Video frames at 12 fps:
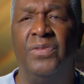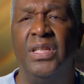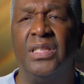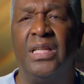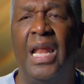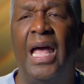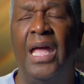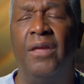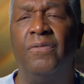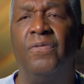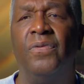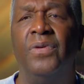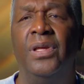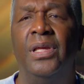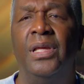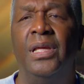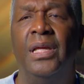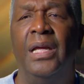his life,
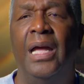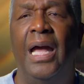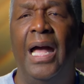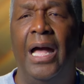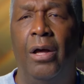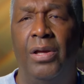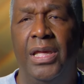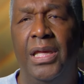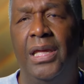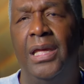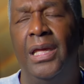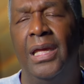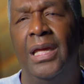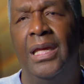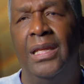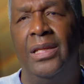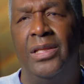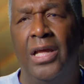how he
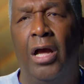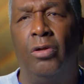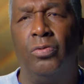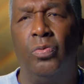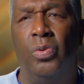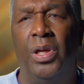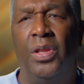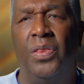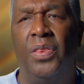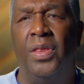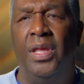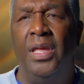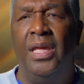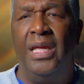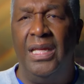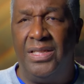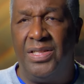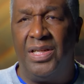dealt with
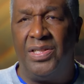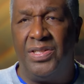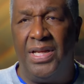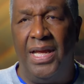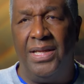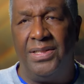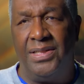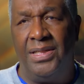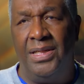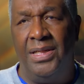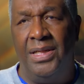his success,